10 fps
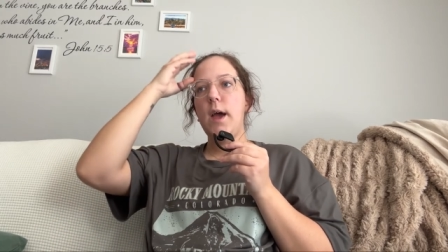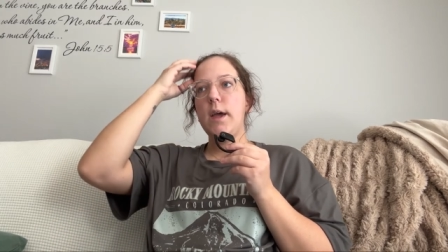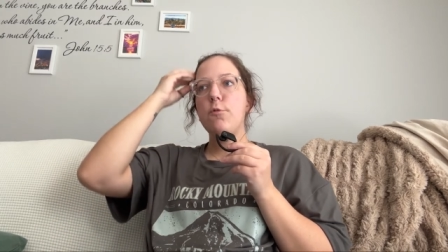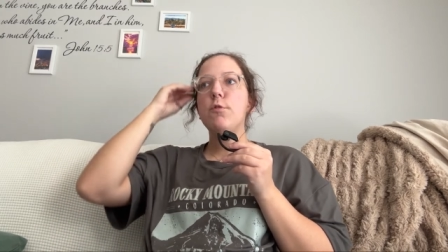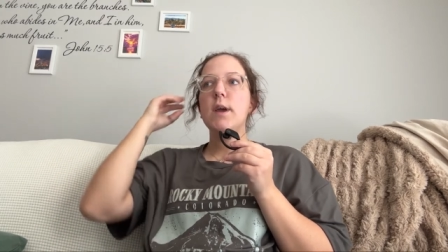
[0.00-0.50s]

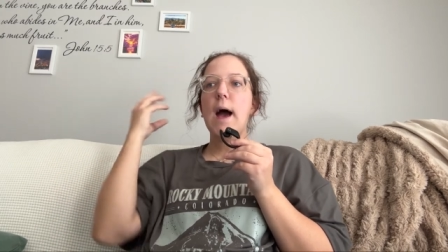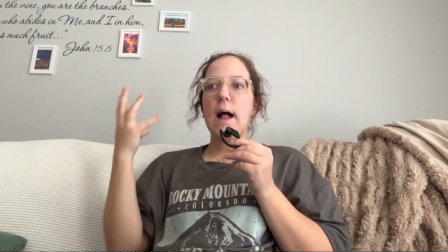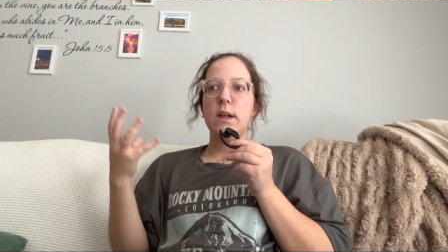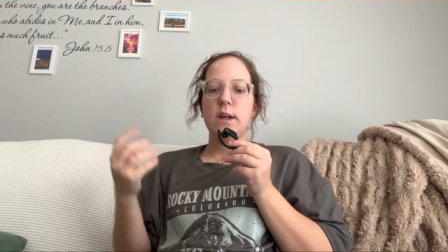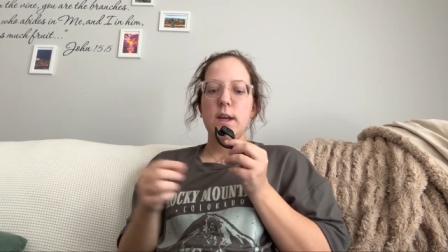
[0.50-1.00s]
In
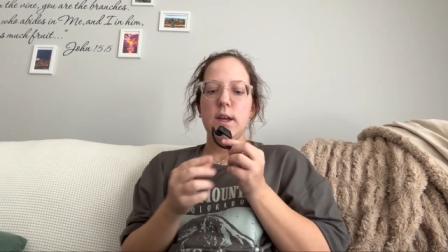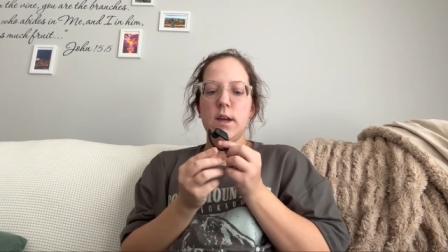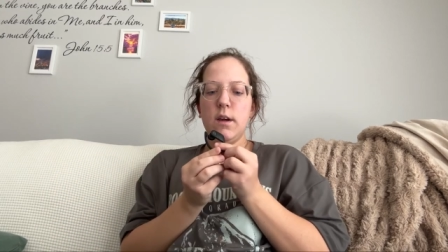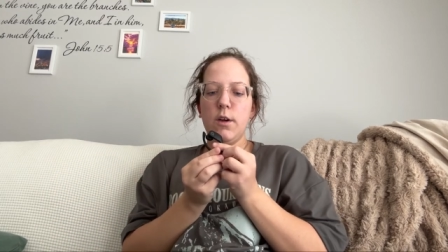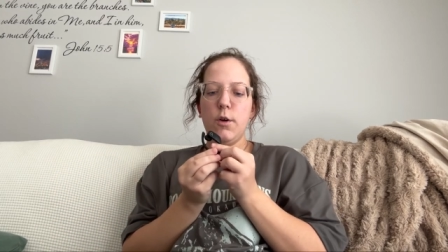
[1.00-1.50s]

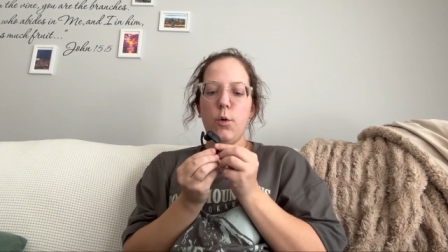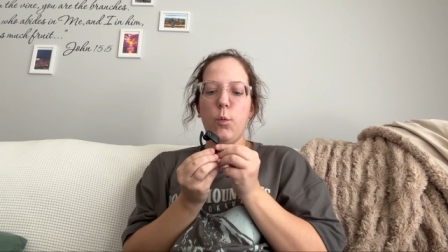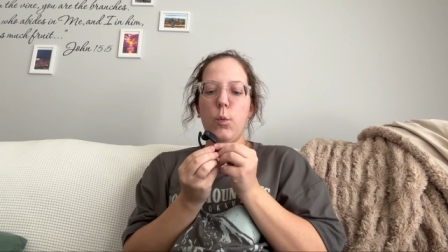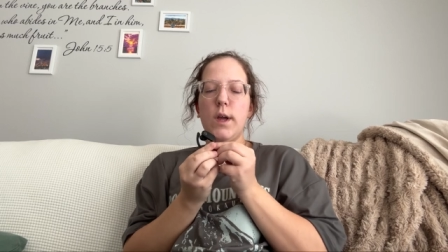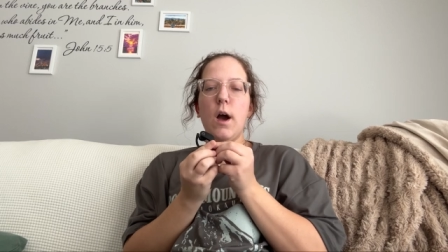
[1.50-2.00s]
reality,
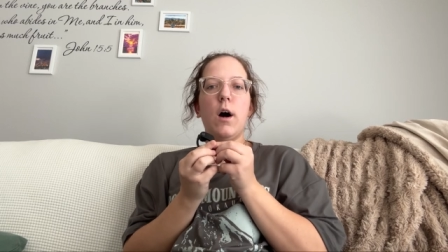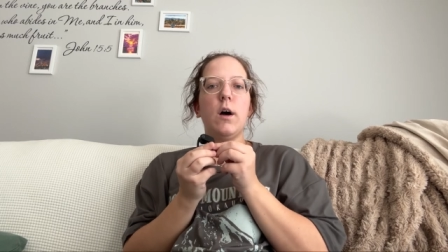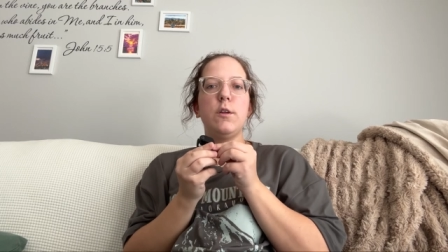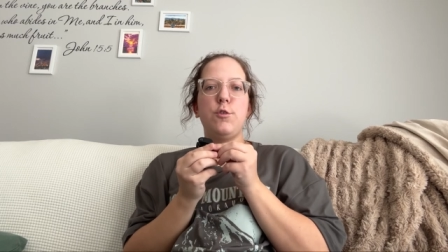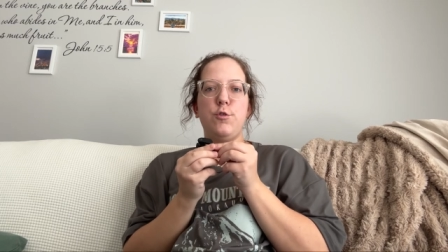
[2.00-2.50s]
we
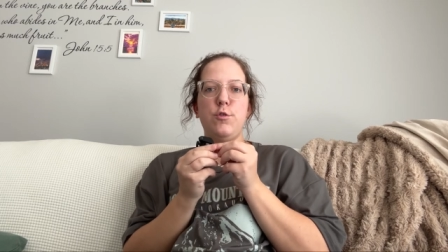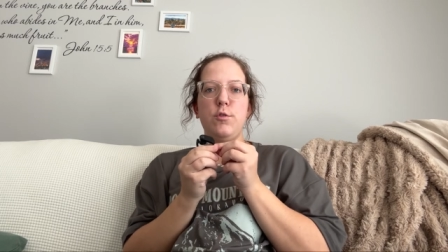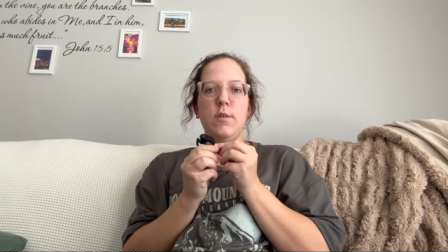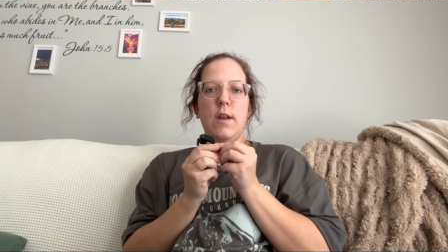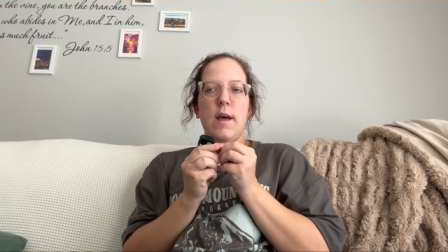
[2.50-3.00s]
all
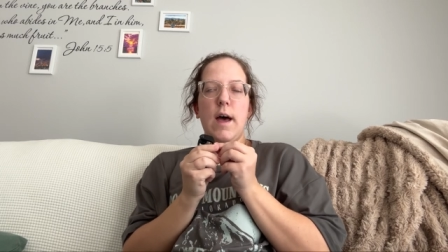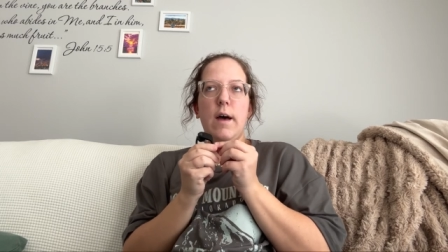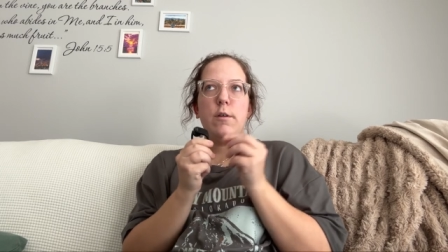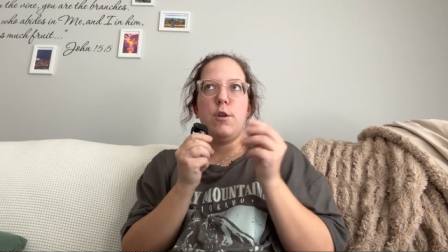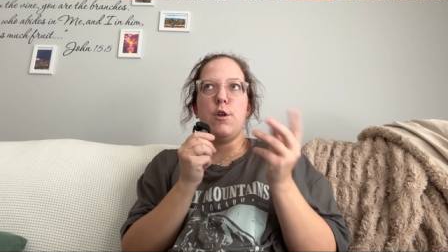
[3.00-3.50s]

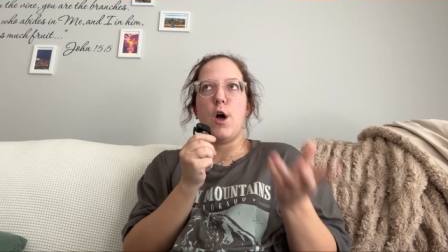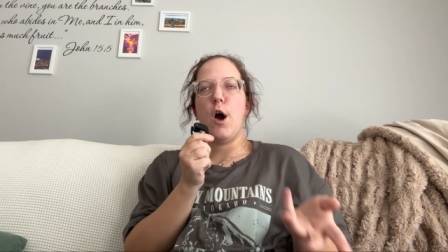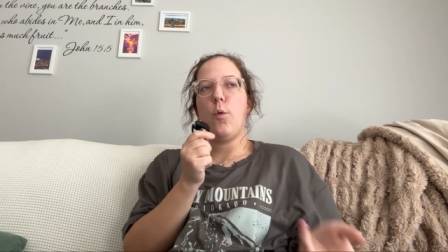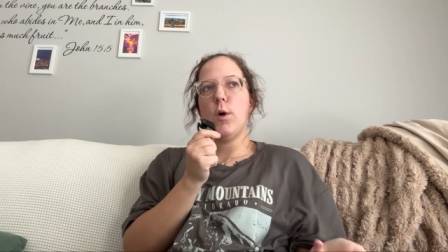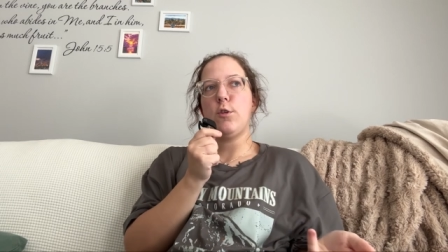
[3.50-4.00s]

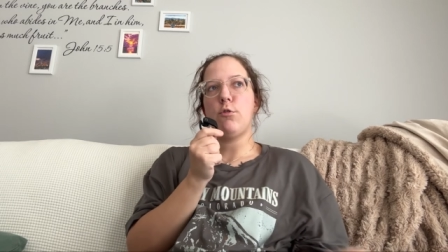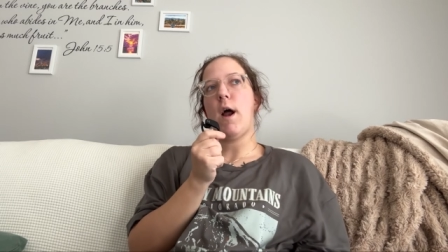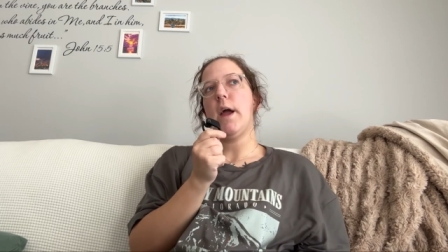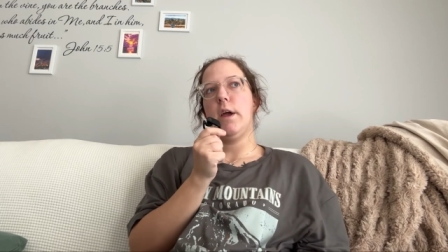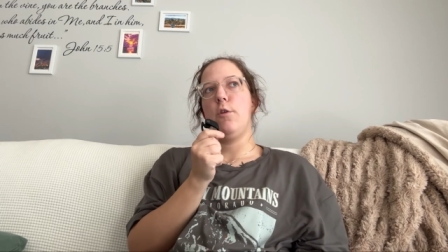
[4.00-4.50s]
know what's
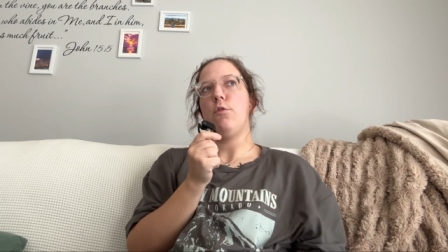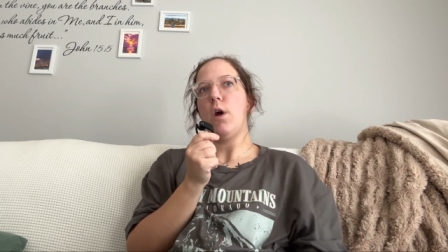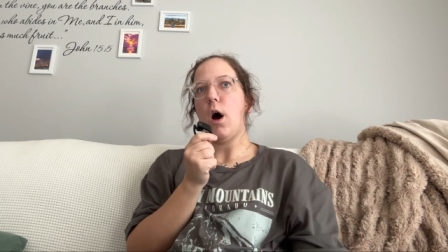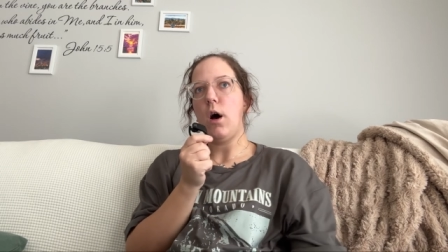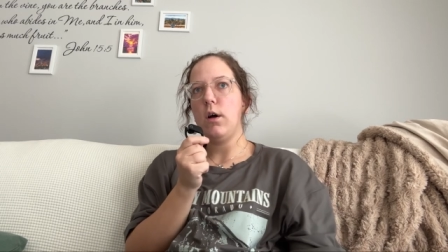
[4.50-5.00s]
right and
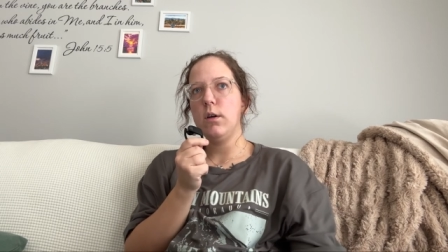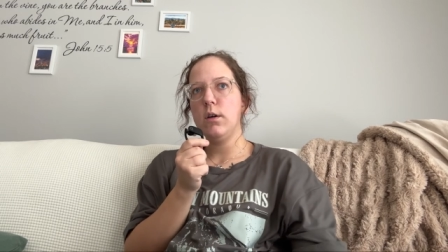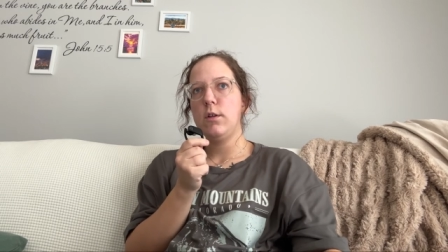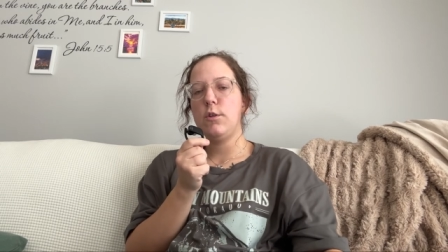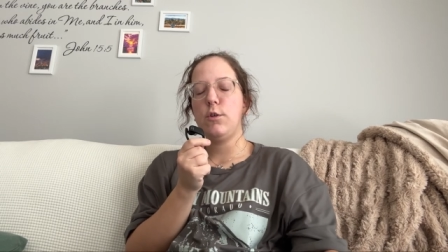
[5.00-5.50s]
wrong
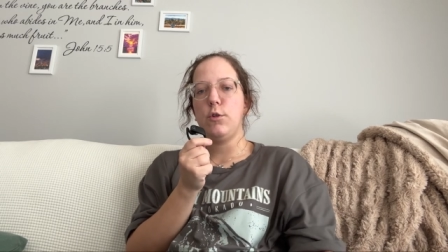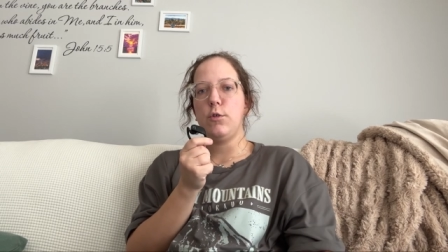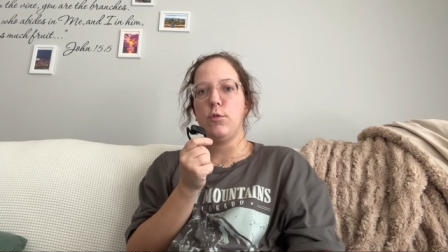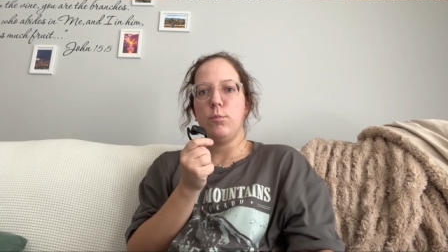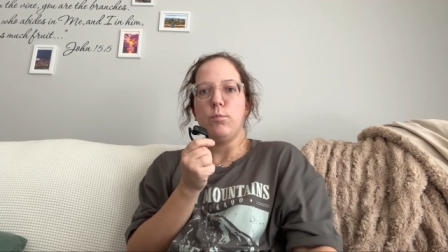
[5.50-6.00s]

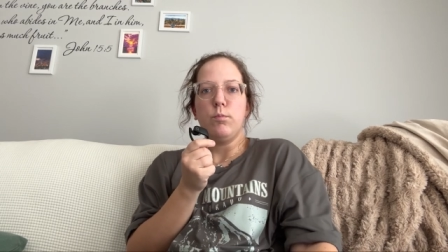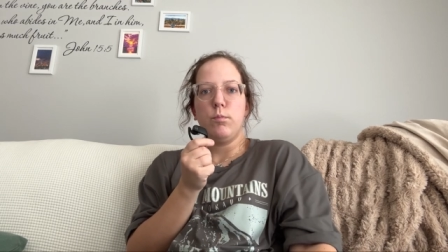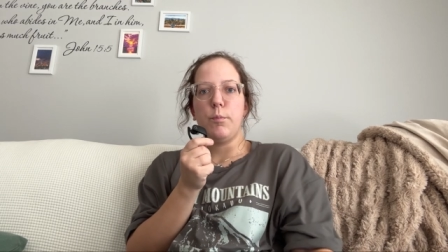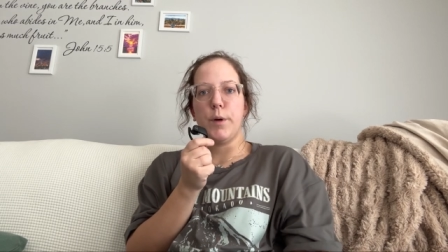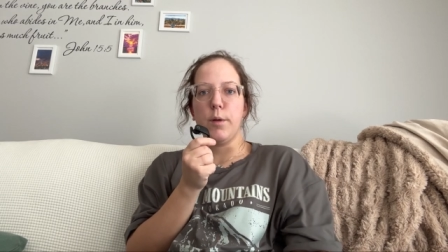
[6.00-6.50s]
to
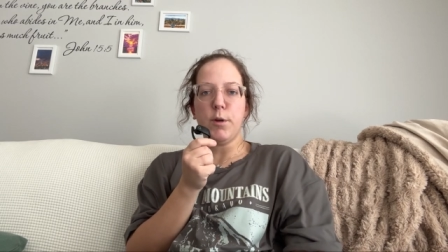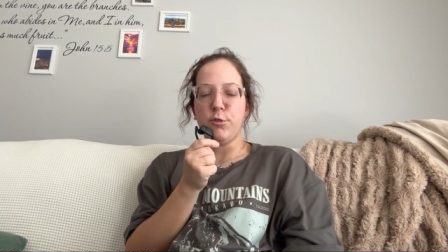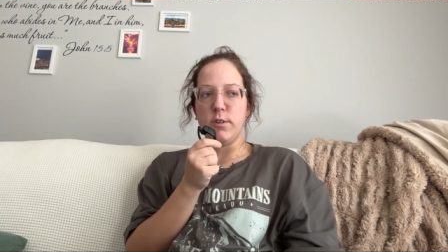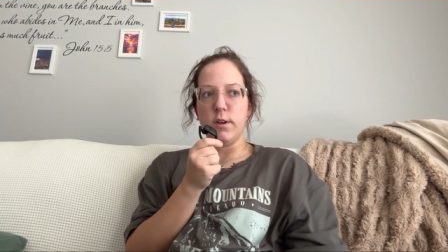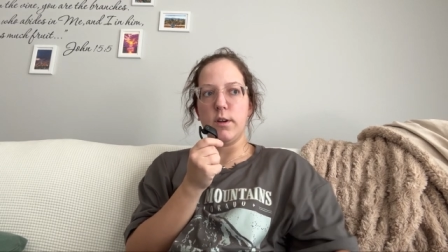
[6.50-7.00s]
pretty much
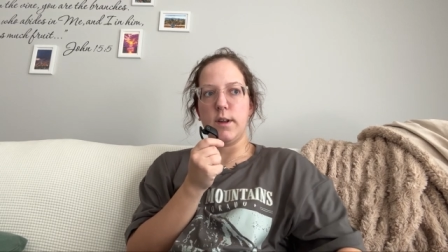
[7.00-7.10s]
a certain